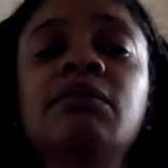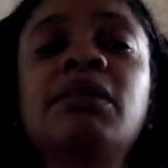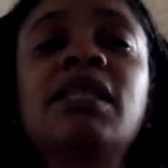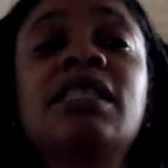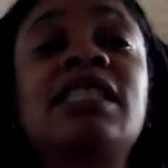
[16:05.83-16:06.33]

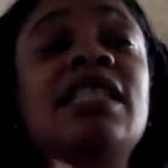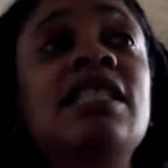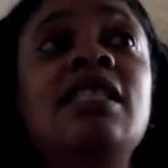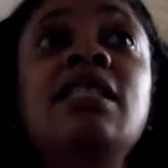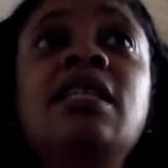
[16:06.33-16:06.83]
because
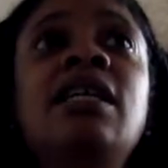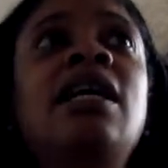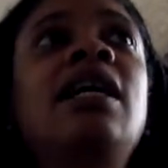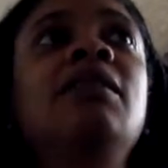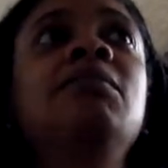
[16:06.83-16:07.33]

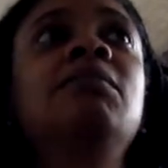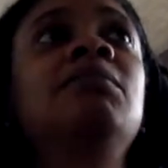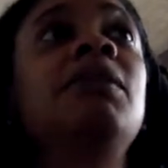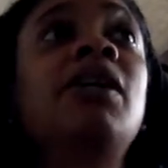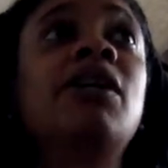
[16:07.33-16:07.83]

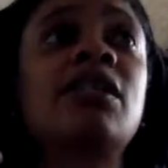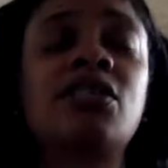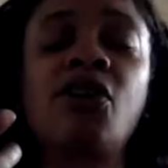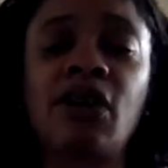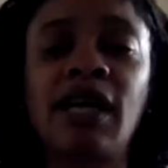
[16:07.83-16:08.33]
me and her could
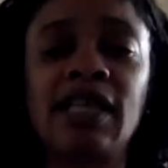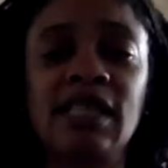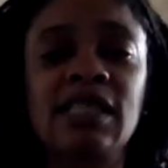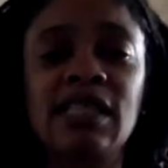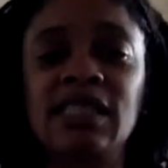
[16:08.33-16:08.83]
talk like
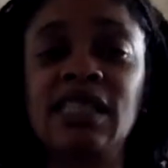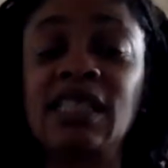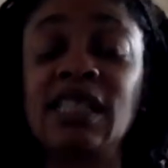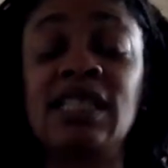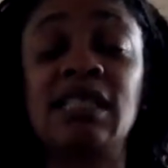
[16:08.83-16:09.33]
this and she
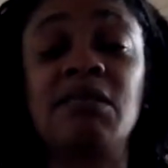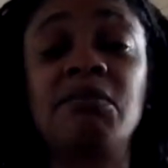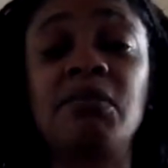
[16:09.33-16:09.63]
gets it